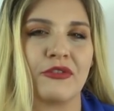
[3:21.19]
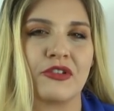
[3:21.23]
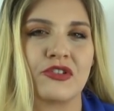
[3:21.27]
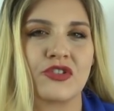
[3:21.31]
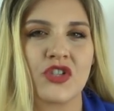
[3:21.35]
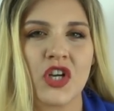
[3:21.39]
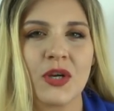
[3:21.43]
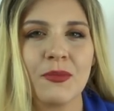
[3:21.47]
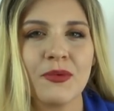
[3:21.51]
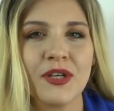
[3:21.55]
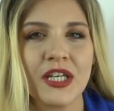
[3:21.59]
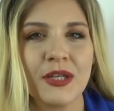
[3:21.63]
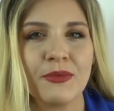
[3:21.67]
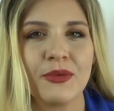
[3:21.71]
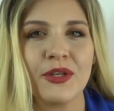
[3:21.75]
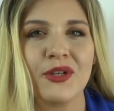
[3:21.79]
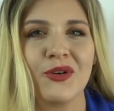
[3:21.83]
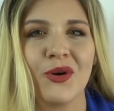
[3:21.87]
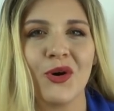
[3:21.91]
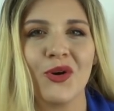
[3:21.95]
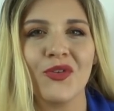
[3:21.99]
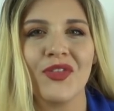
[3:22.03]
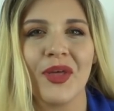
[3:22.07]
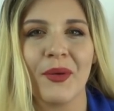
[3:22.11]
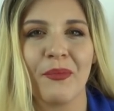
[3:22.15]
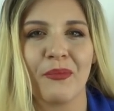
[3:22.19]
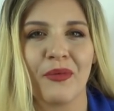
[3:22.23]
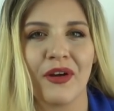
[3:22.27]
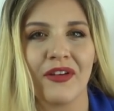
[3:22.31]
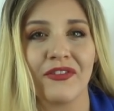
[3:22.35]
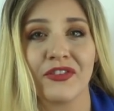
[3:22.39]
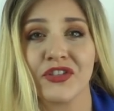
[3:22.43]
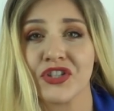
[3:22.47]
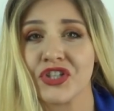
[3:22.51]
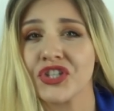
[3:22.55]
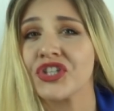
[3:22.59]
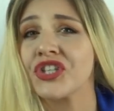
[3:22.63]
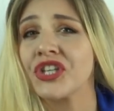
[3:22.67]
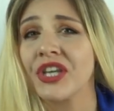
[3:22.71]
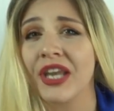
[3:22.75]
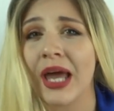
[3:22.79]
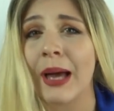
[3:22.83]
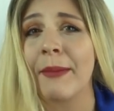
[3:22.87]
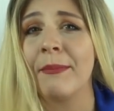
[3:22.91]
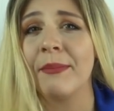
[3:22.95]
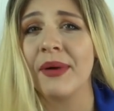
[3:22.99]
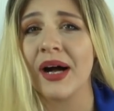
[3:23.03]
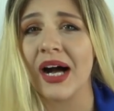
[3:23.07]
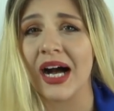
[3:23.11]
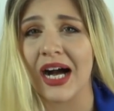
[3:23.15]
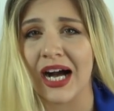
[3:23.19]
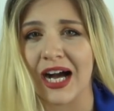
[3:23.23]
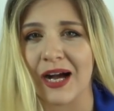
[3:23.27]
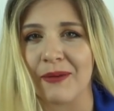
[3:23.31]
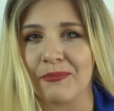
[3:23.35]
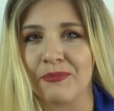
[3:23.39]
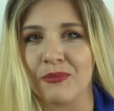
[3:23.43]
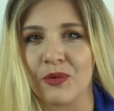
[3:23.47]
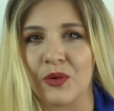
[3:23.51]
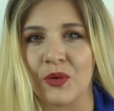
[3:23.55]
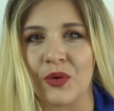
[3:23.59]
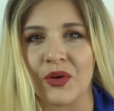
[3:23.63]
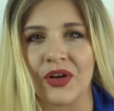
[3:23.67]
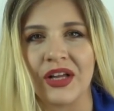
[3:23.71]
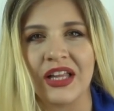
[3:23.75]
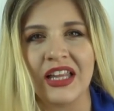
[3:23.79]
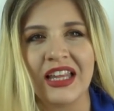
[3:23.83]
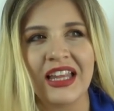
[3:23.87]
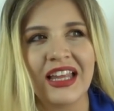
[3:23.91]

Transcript: In Germany we call that breath Schnappatmung.